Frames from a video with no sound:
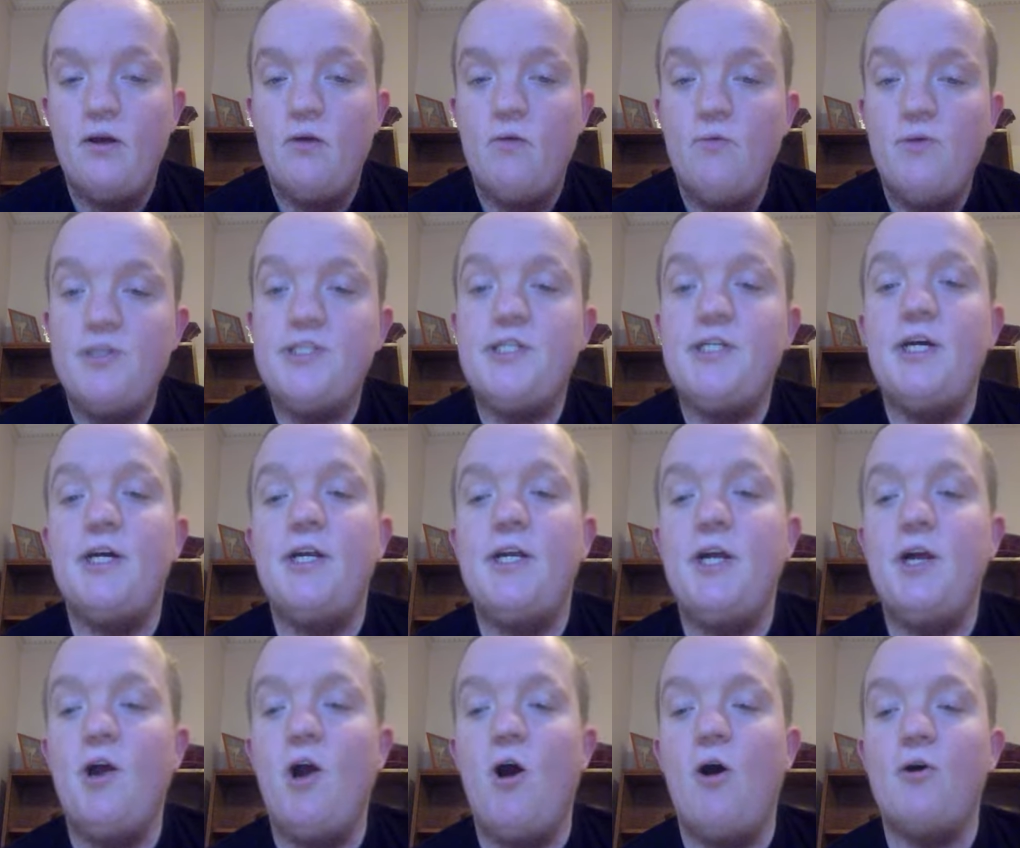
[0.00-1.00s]
We see in
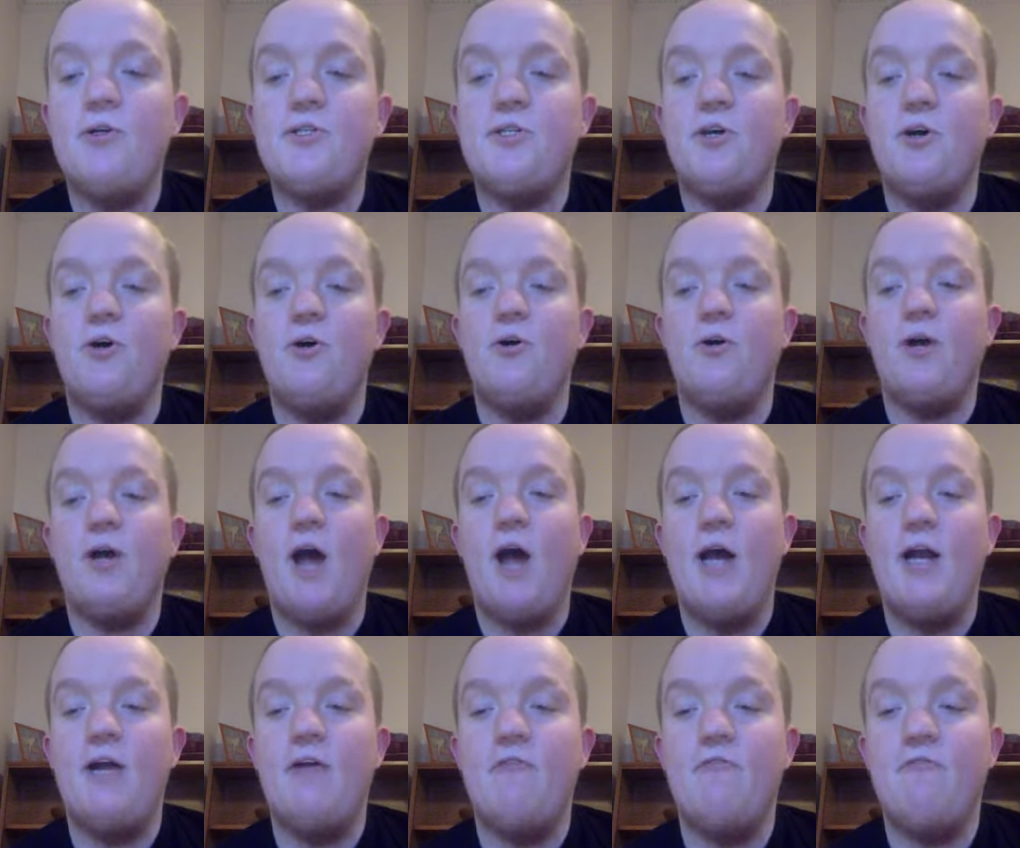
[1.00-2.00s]
here also
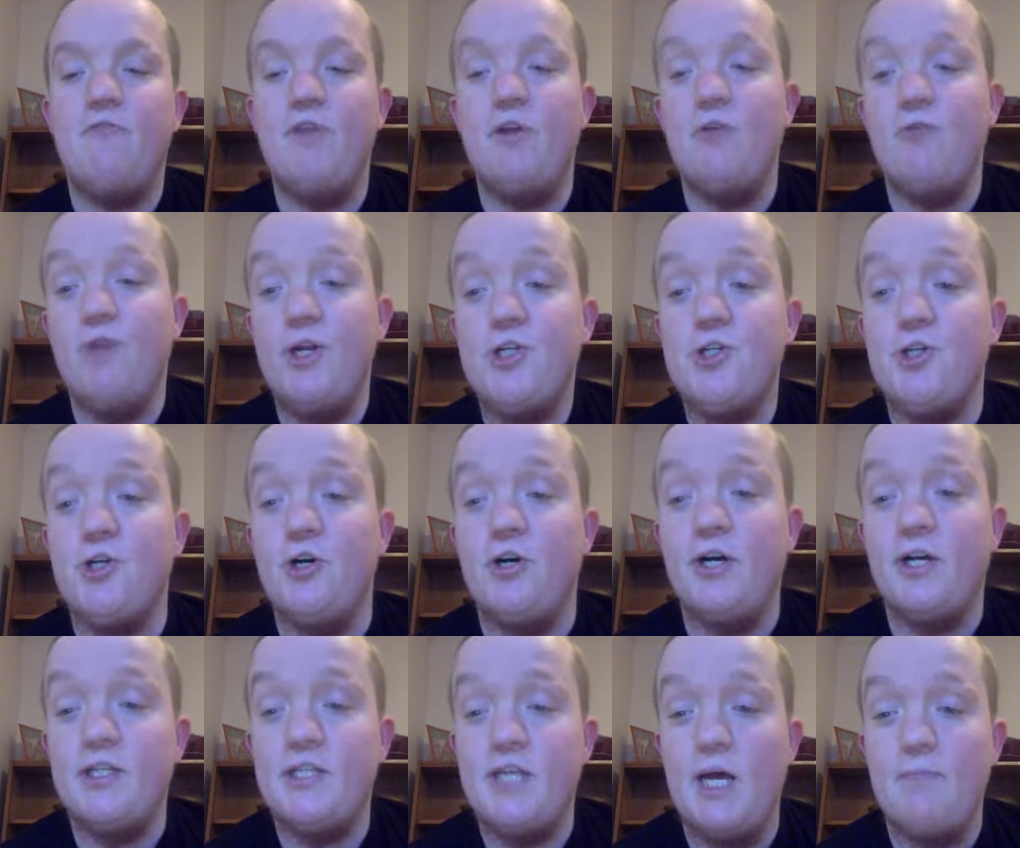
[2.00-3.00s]
kind of the original
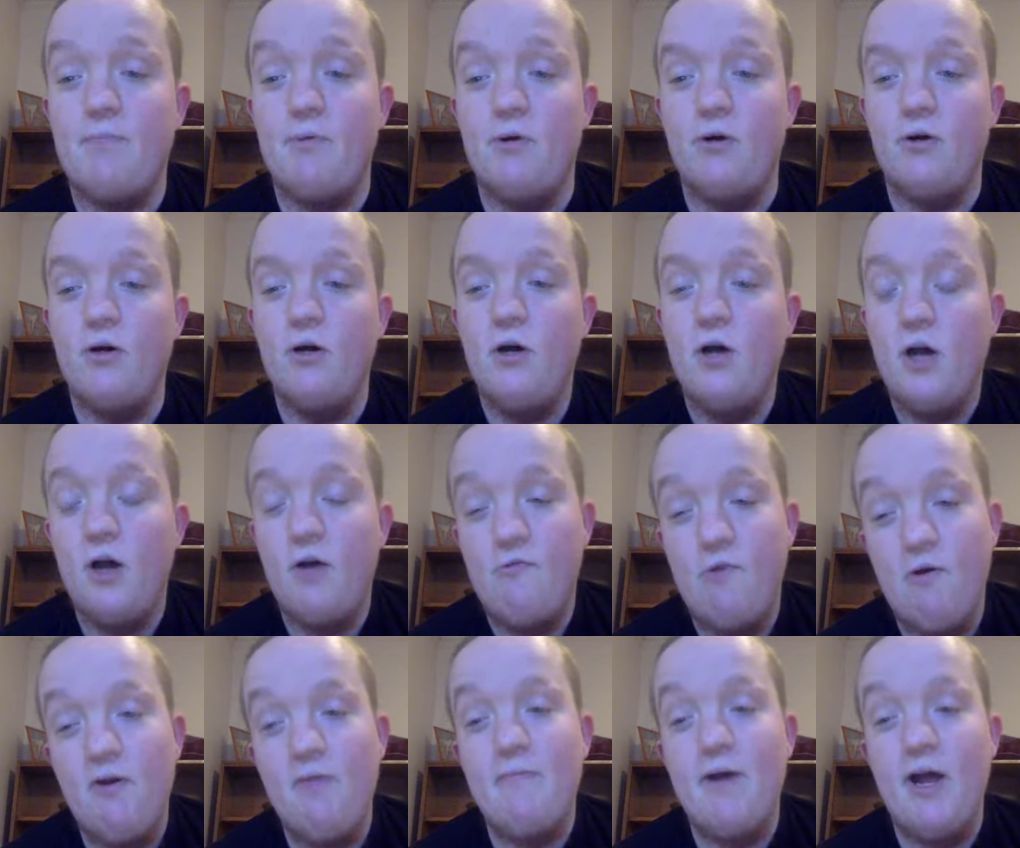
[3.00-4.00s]
example of
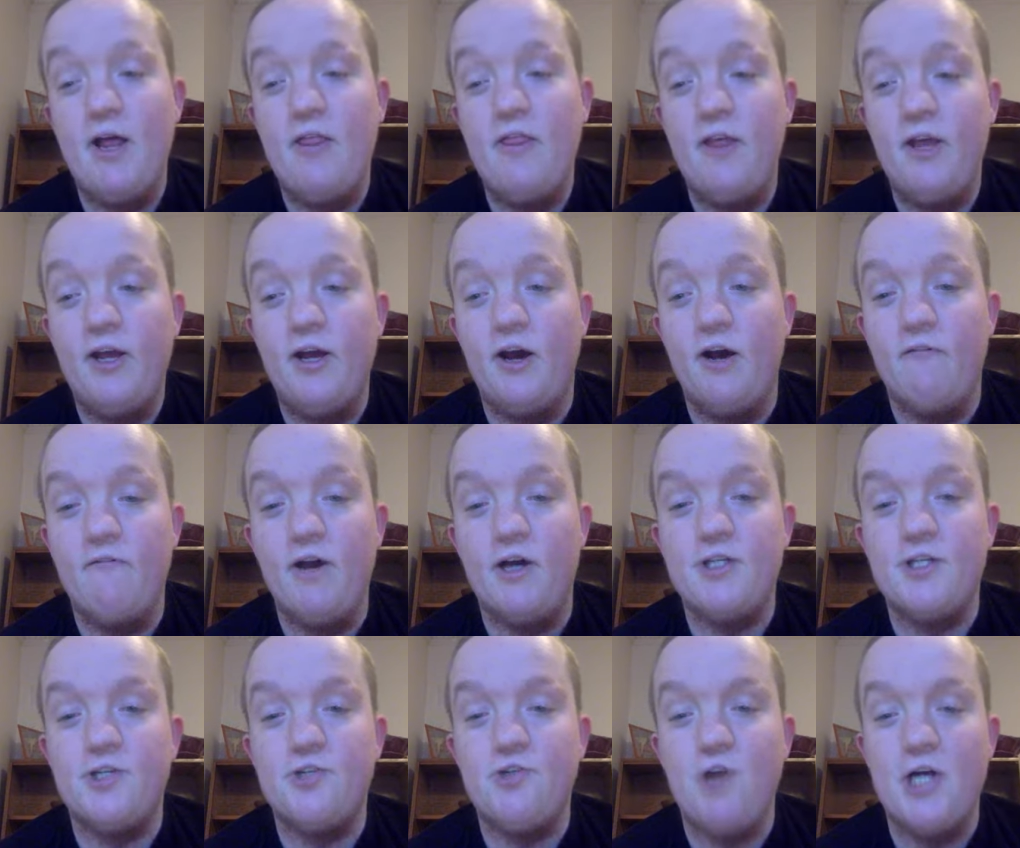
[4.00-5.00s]
what we might think of
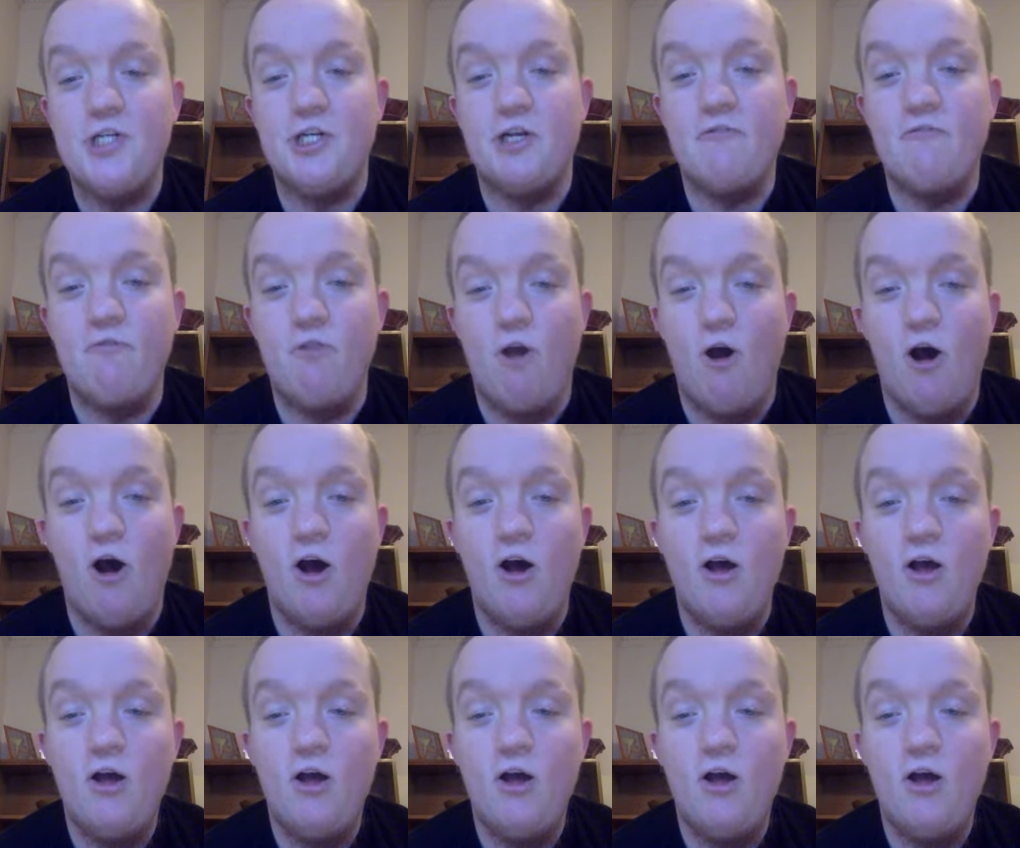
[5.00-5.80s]
as a tragic flaw.